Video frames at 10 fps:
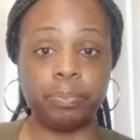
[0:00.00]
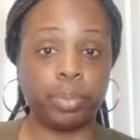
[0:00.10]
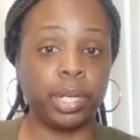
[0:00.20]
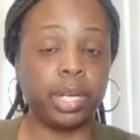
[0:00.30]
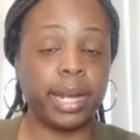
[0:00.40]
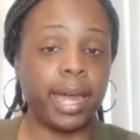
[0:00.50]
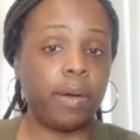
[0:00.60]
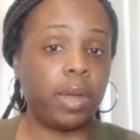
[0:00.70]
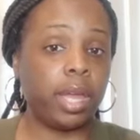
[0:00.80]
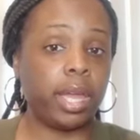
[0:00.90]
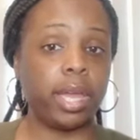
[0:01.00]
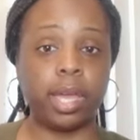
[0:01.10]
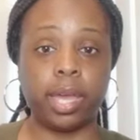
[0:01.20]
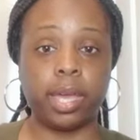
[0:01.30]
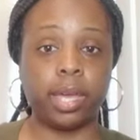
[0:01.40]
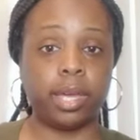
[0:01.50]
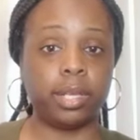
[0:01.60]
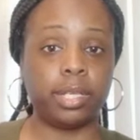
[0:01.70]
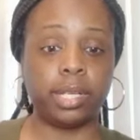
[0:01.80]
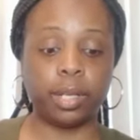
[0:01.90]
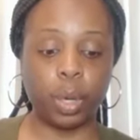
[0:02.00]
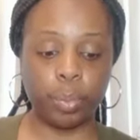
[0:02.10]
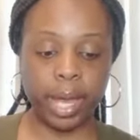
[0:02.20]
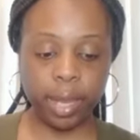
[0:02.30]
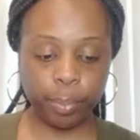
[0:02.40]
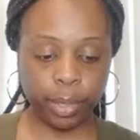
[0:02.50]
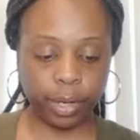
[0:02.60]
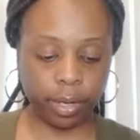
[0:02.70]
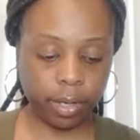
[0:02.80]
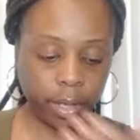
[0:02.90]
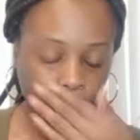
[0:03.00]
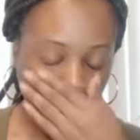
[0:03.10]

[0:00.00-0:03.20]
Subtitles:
it out and did it on paper,